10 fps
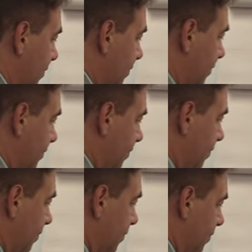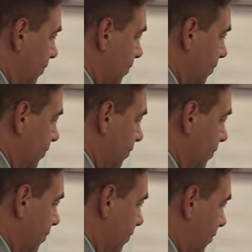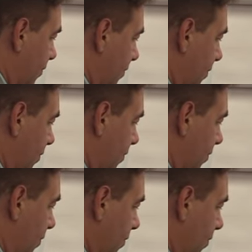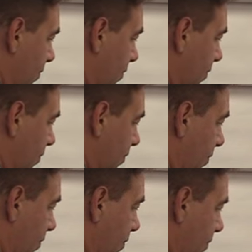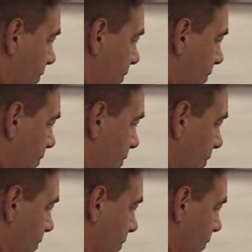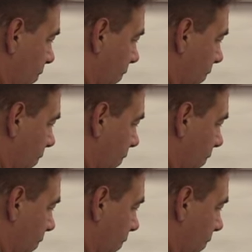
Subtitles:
(no one is talking)